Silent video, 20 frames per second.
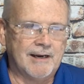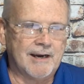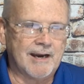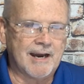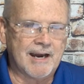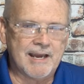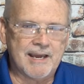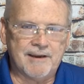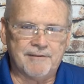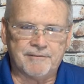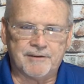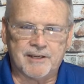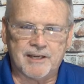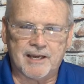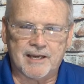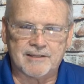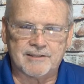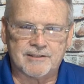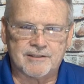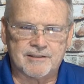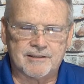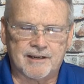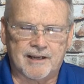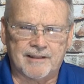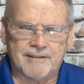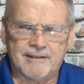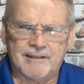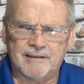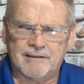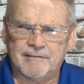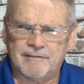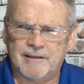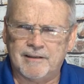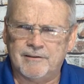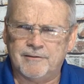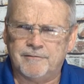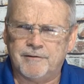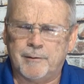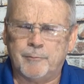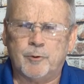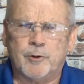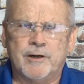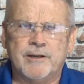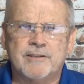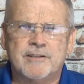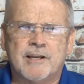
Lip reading: I have guessed, I think, either February